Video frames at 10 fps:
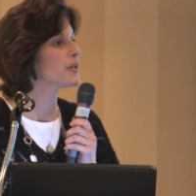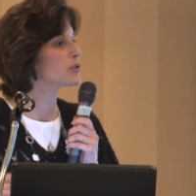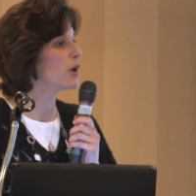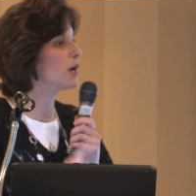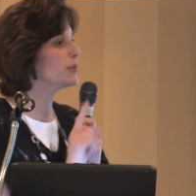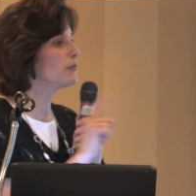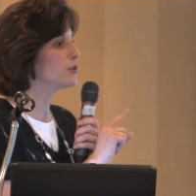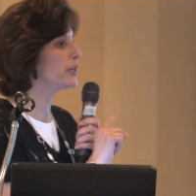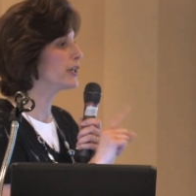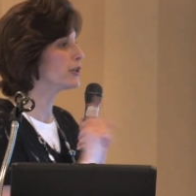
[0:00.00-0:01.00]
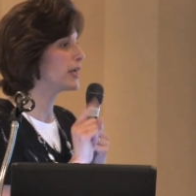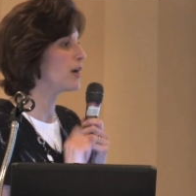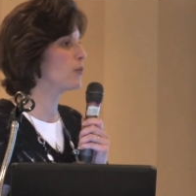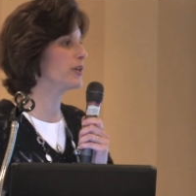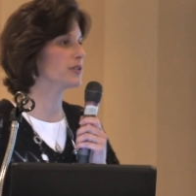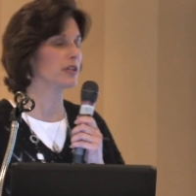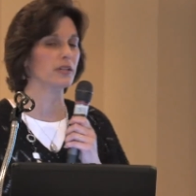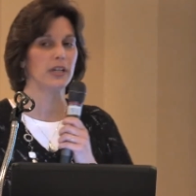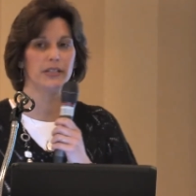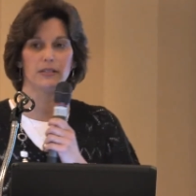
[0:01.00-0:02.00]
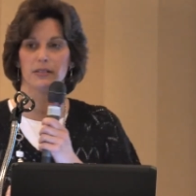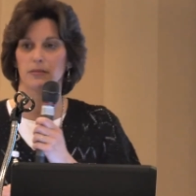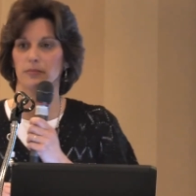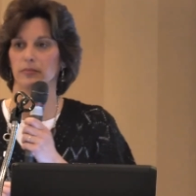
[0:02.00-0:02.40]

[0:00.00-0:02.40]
So how many of you here now wear sunglasses?